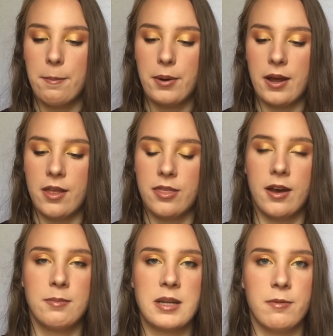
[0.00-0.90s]
But the
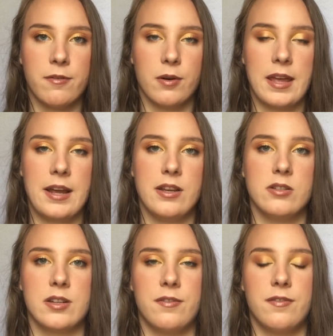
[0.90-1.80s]
update before that, I
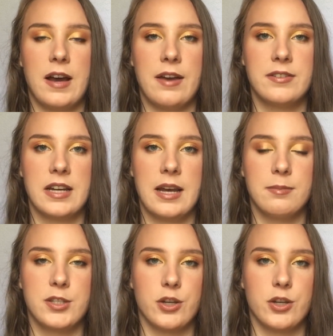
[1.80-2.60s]
used it 5 times,